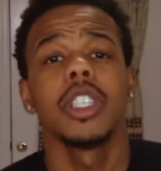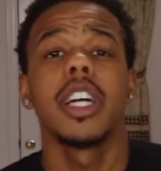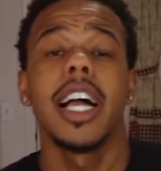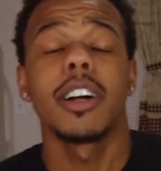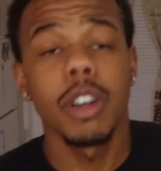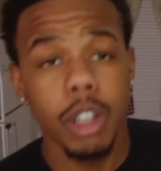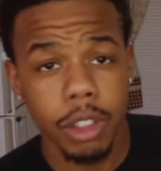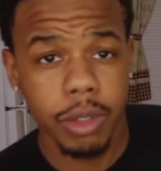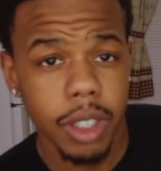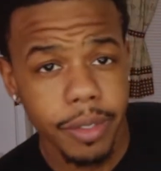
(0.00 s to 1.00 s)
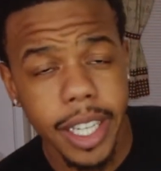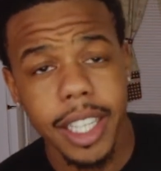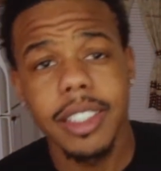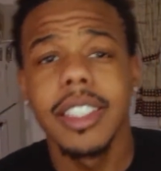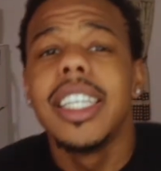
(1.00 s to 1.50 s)
sugar alcohols really
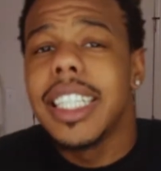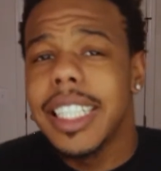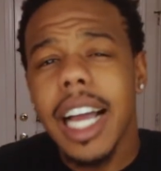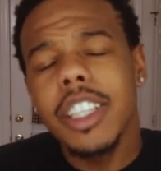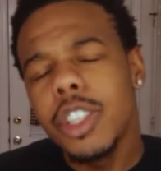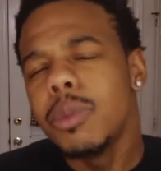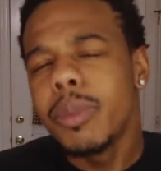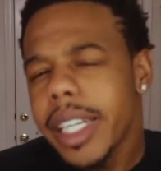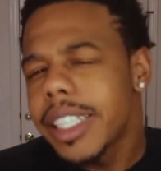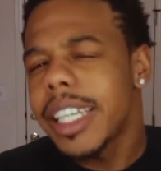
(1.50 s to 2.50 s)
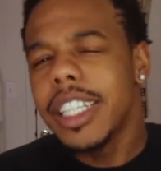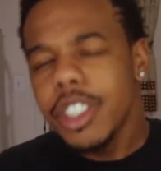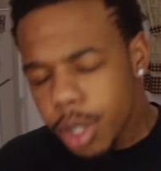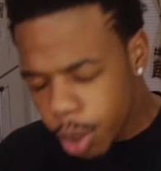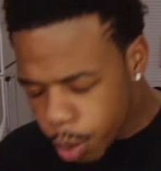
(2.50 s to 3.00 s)
fast. Not too much
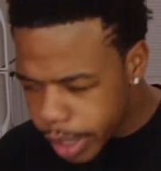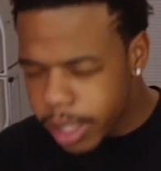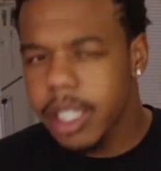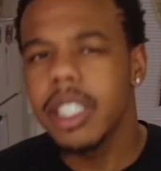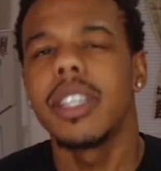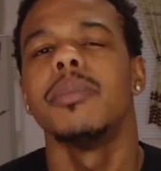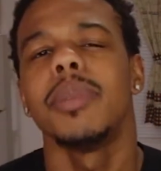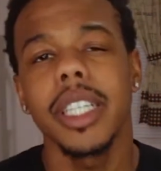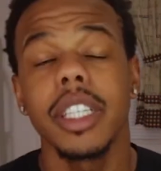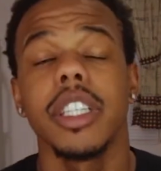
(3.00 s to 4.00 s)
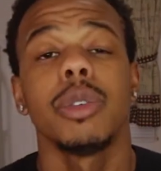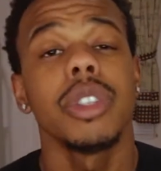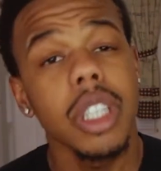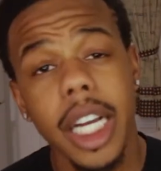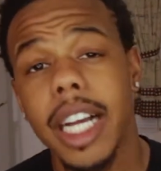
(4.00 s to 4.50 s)
into it, but you know,
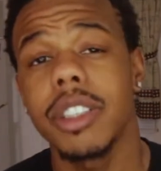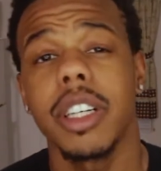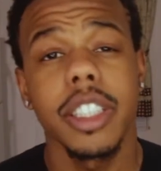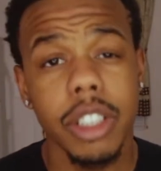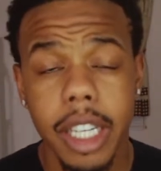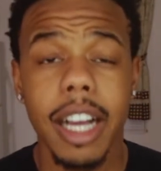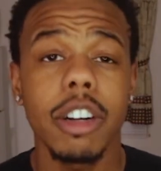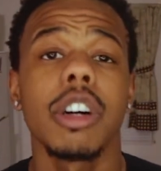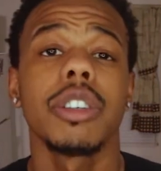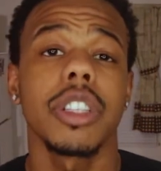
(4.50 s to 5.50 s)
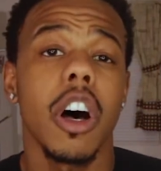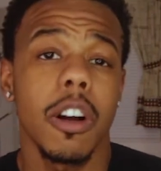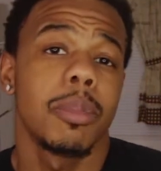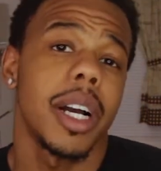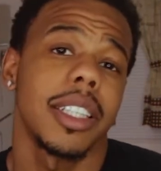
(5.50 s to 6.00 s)
sugar al sugar alcohols
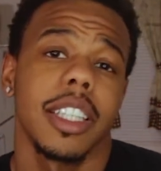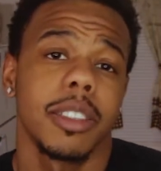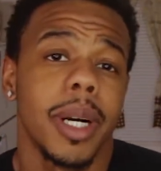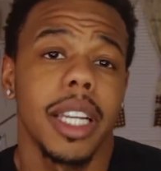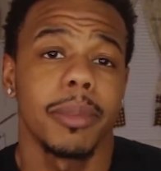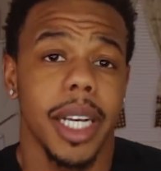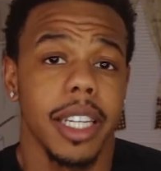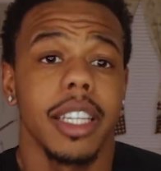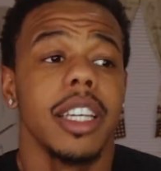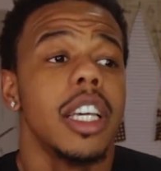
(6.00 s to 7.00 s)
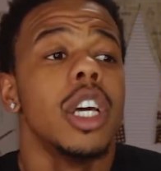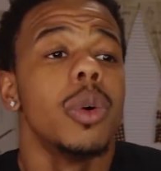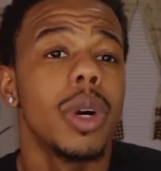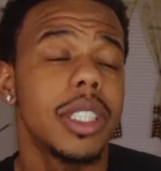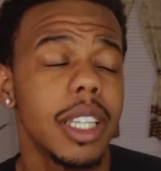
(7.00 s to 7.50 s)
aren't processed by the body.
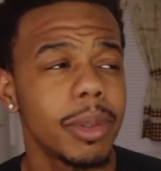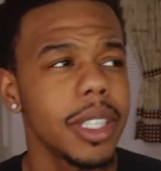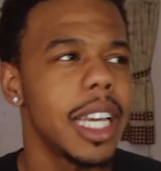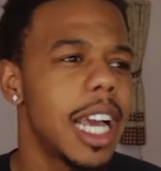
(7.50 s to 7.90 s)
What typically